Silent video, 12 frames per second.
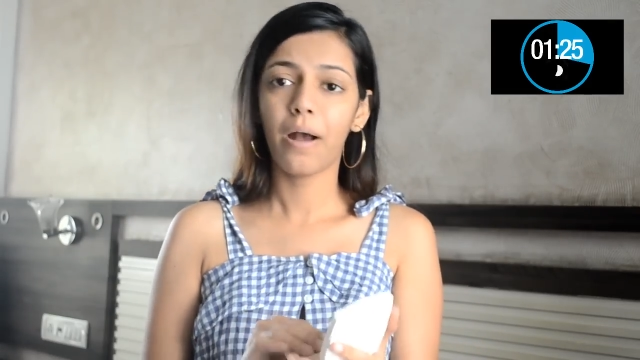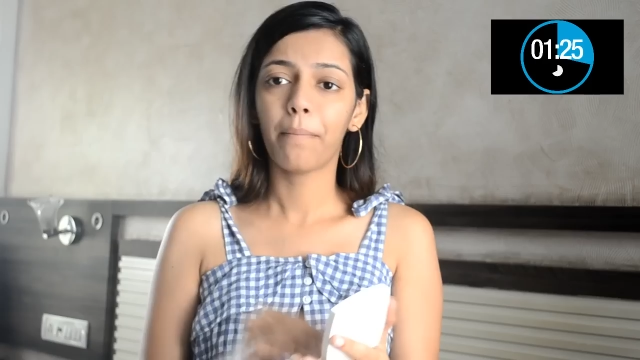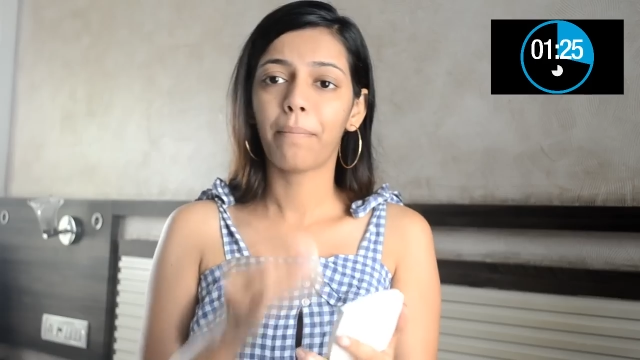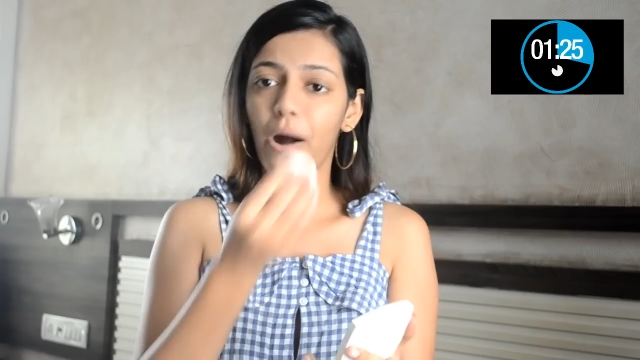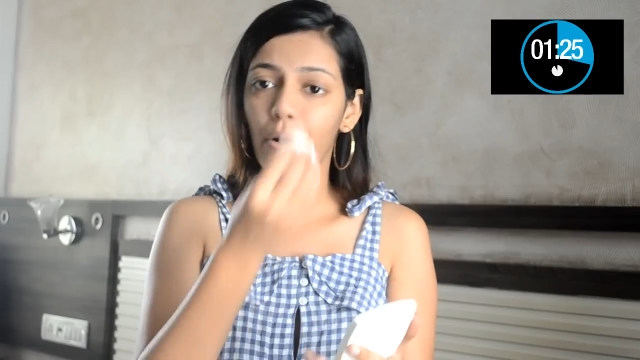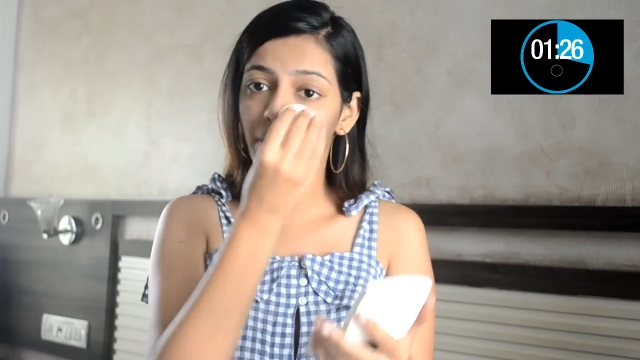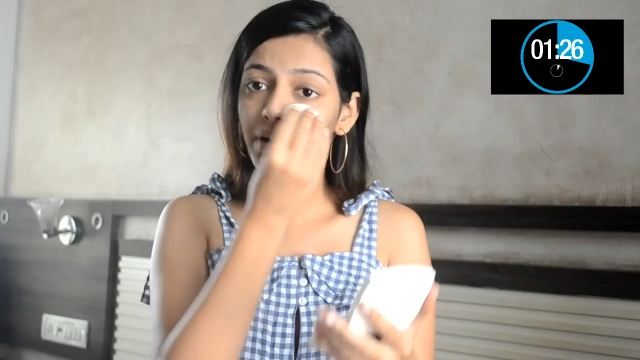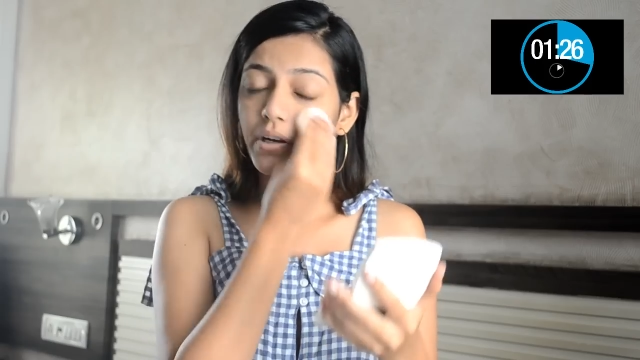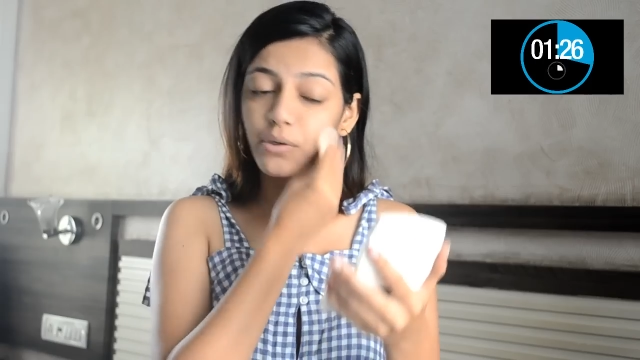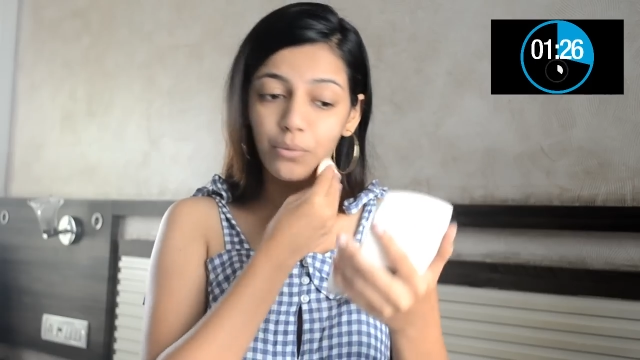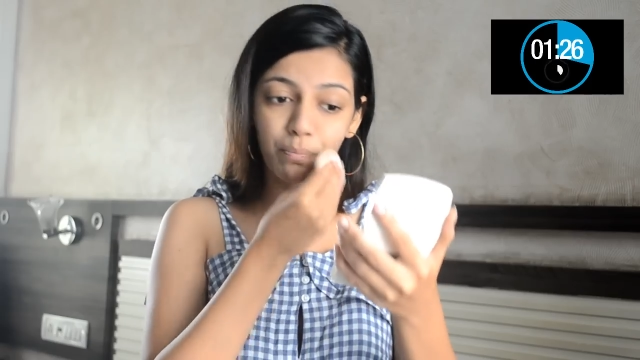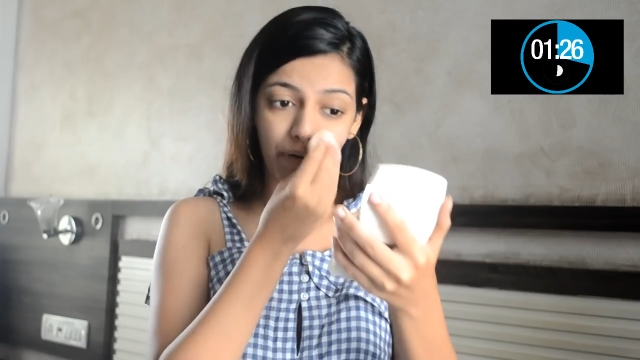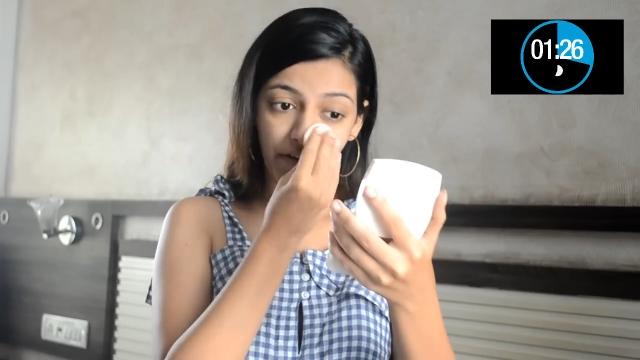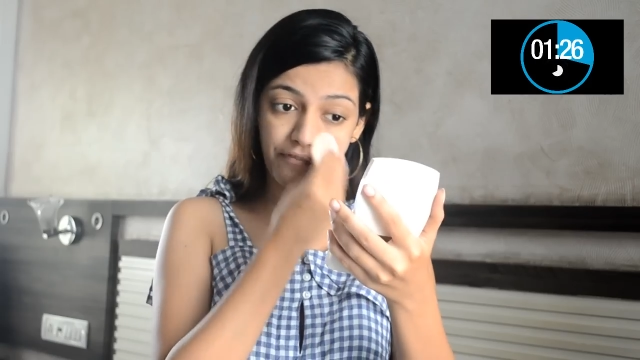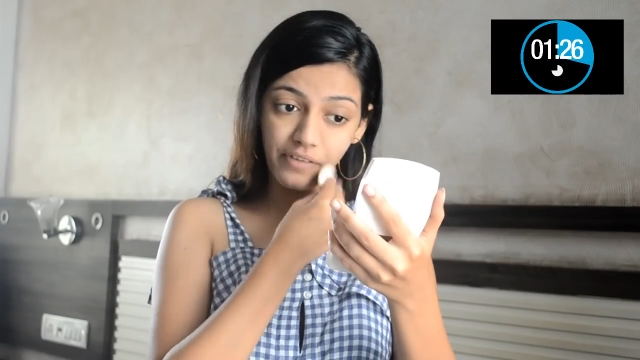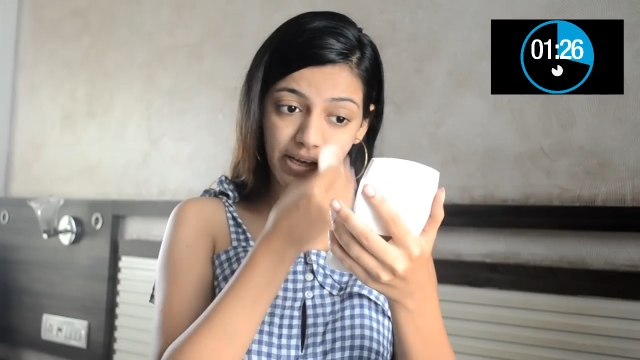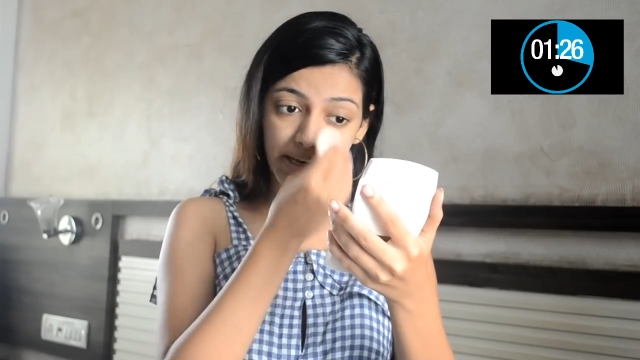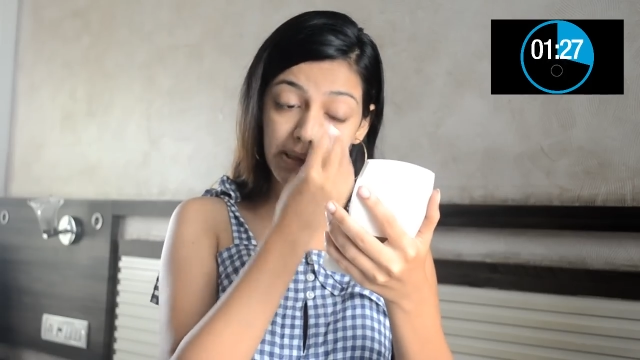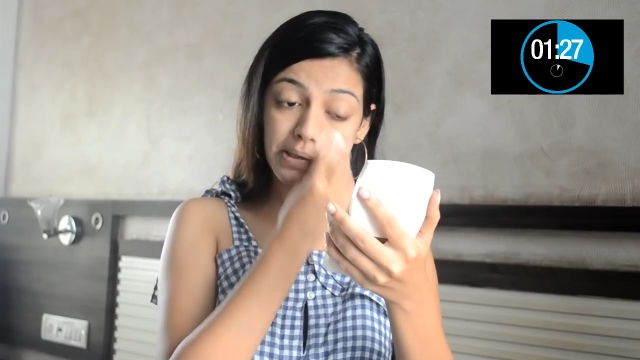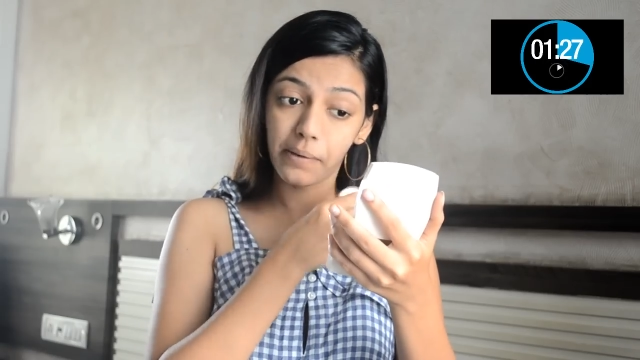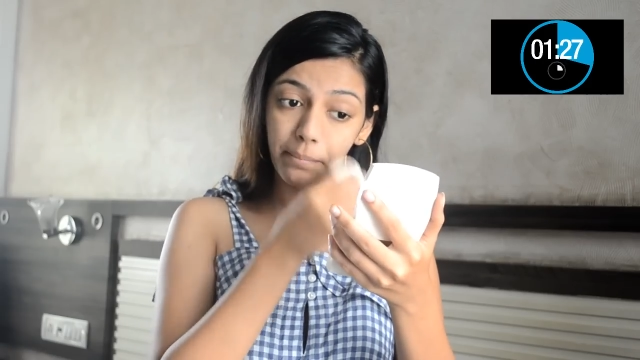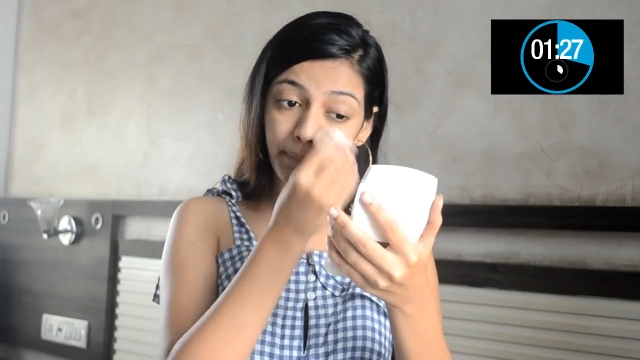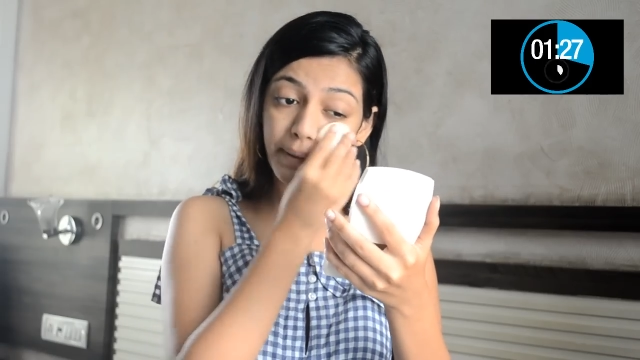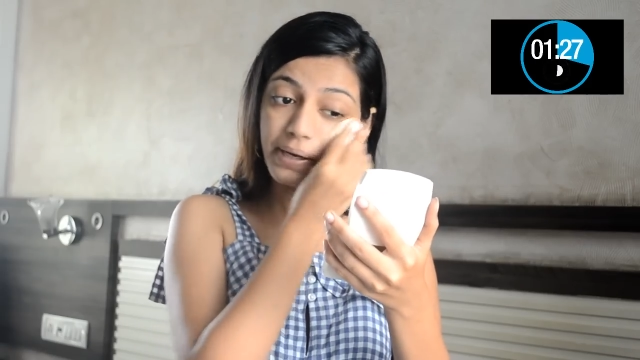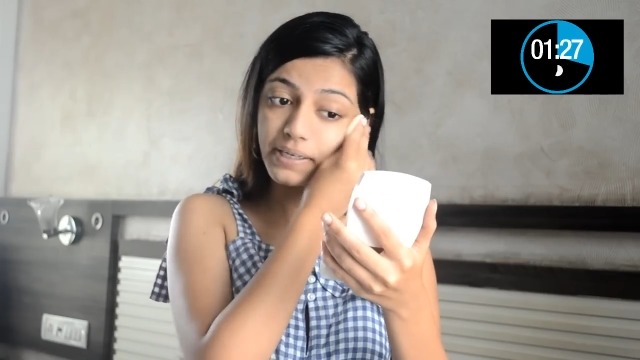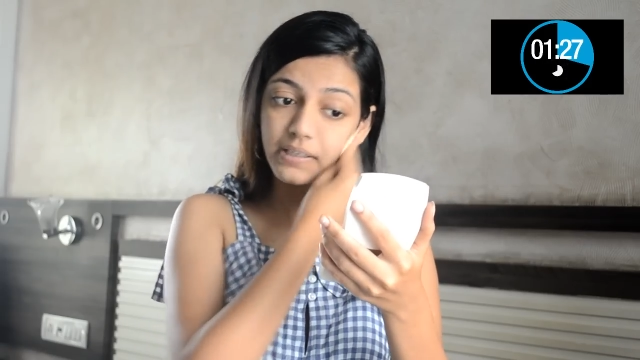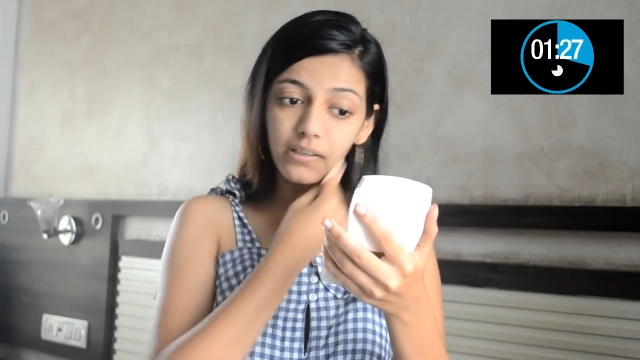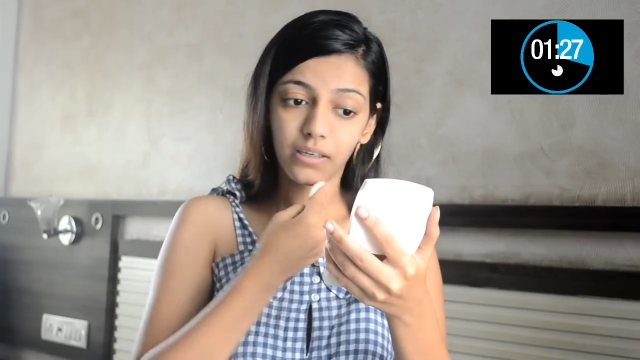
powder to puff it a bit.